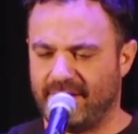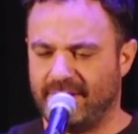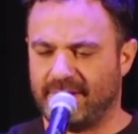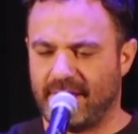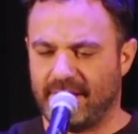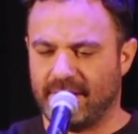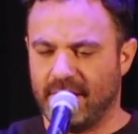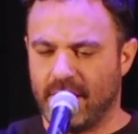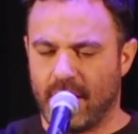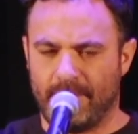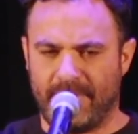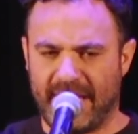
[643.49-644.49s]
and it's like
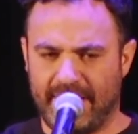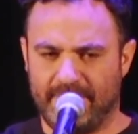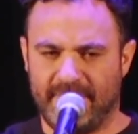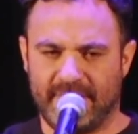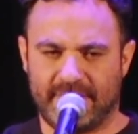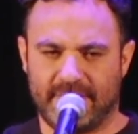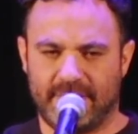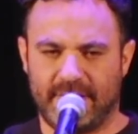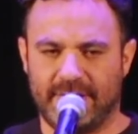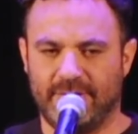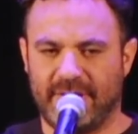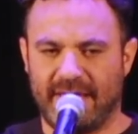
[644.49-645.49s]
a paint
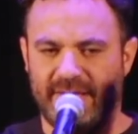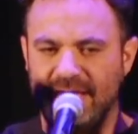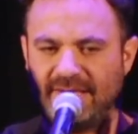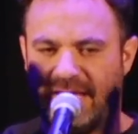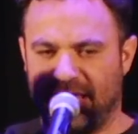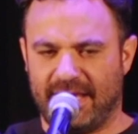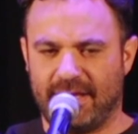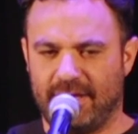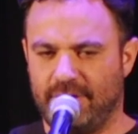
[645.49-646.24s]
mixer, and you get like naked,